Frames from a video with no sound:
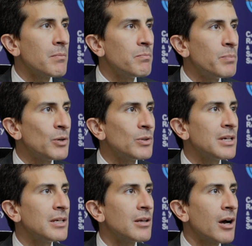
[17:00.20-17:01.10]

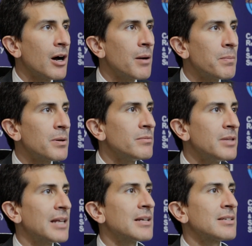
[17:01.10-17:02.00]
building up
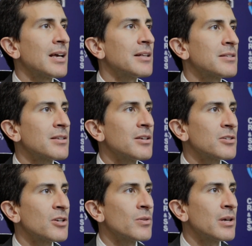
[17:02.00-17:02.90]
data sets
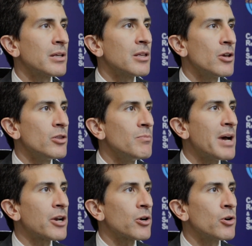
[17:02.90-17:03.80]
so that no
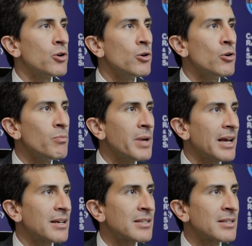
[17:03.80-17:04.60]
matter who makes